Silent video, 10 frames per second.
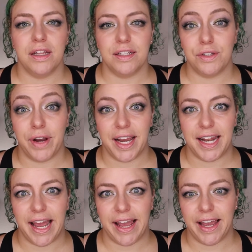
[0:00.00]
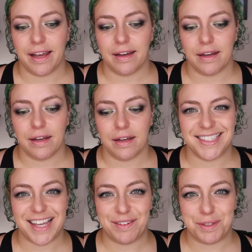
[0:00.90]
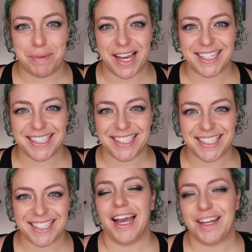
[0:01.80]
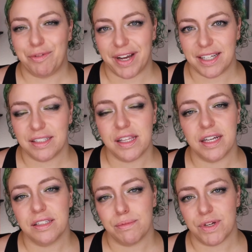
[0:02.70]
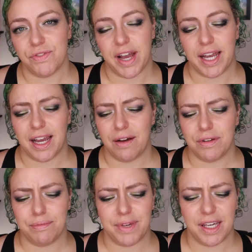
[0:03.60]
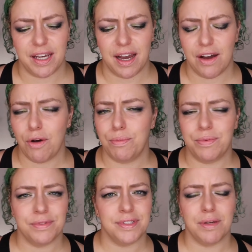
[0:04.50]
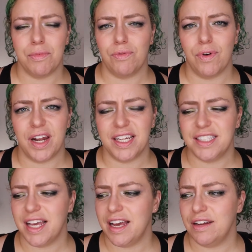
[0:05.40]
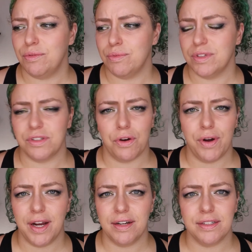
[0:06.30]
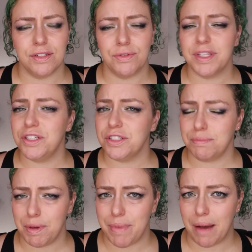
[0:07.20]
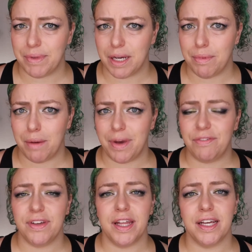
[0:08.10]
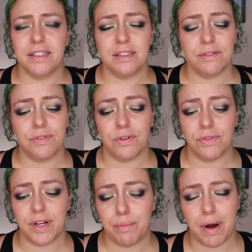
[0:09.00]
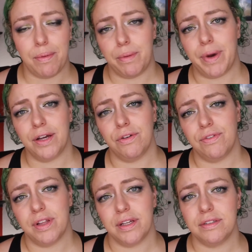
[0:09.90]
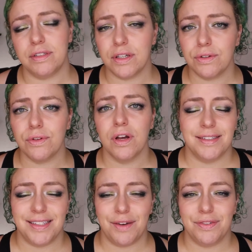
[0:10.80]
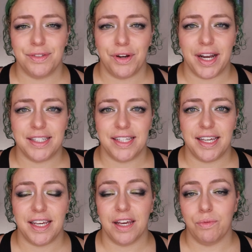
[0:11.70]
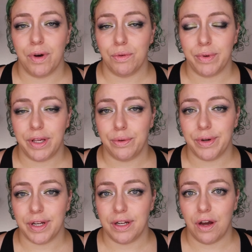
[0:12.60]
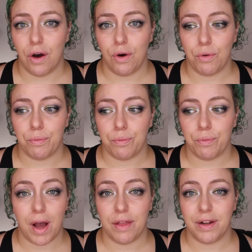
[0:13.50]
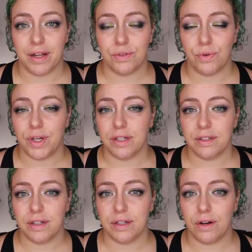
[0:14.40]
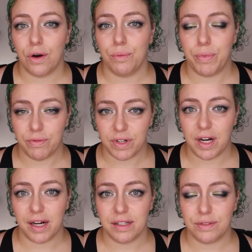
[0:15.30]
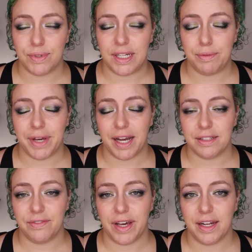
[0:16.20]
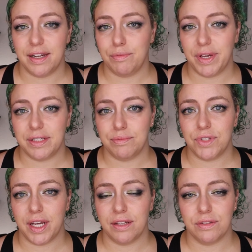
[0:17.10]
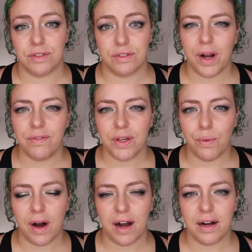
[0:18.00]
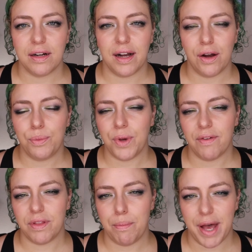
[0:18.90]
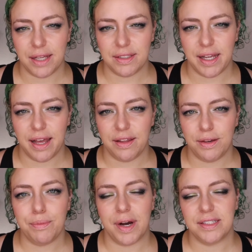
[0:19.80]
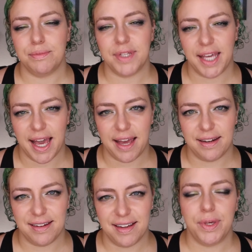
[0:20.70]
Let's create a safe space. Anyways, thanks so much for hanging out with me. I hope some of what I said was coherent. It's really just me babbling about my feelings. Feel free to babble about your feelings too. Stuff is crazy. In one week, we're gonna know how the next four years are gonna go, but regardless, we need to be activated and make some change. Wherever you are, I hope you're having the best day that you possibly can.